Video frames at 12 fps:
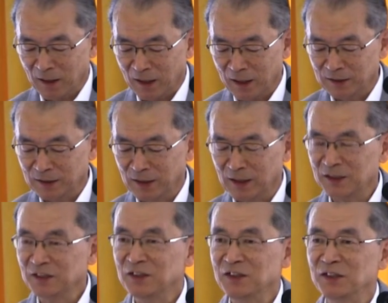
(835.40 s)
And
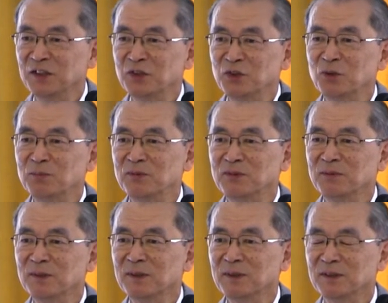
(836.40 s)
he chopped
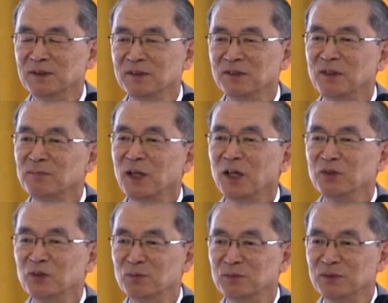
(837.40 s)
some head
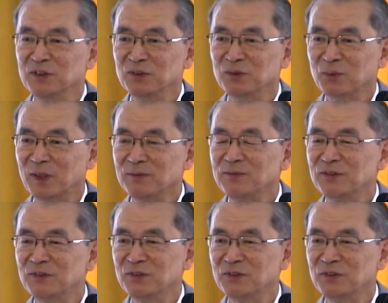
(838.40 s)
of his wives,